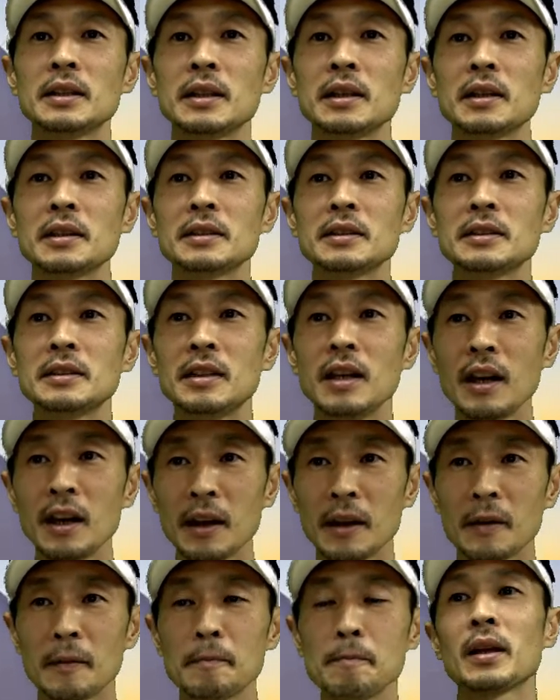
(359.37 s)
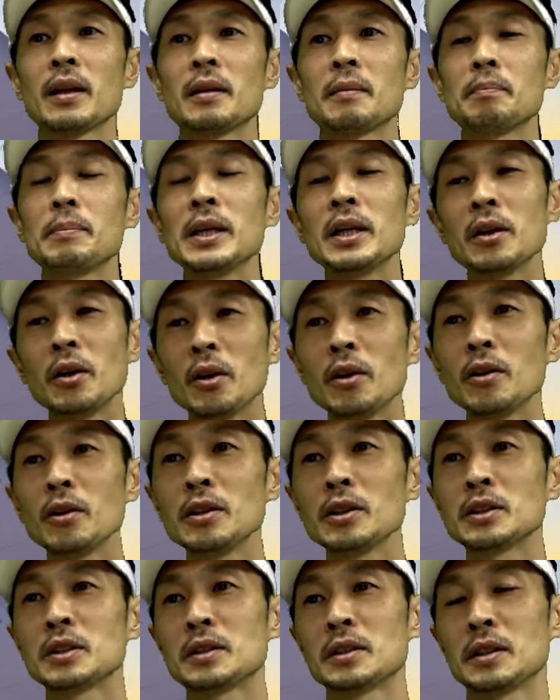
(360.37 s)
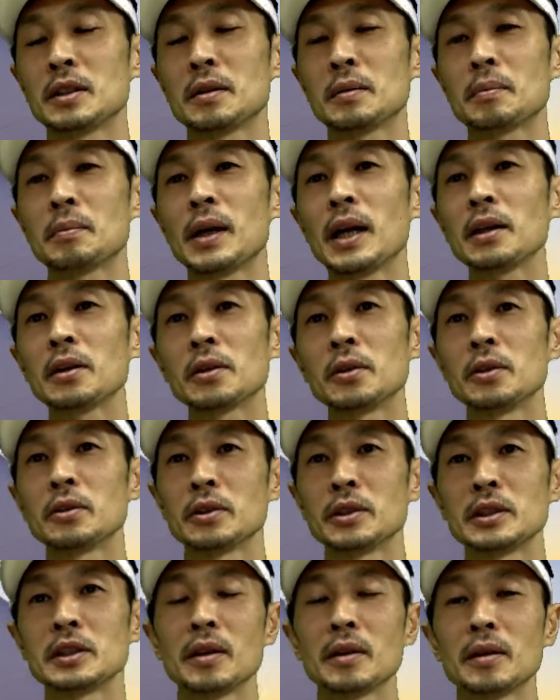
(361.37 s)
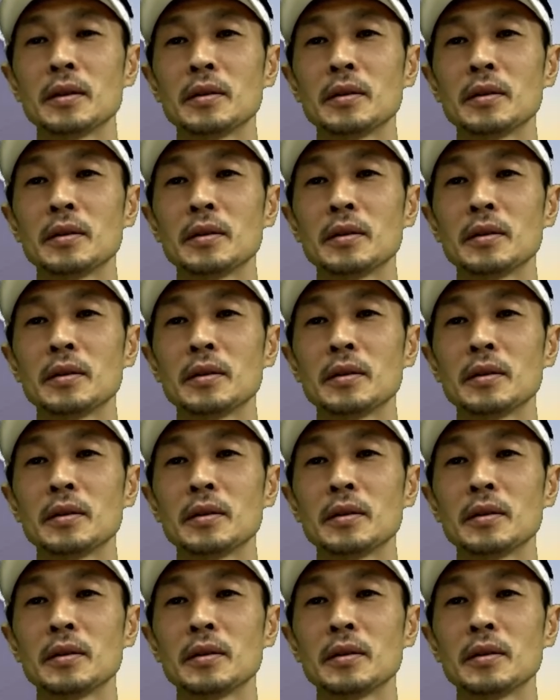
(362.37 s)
And then, because black hole is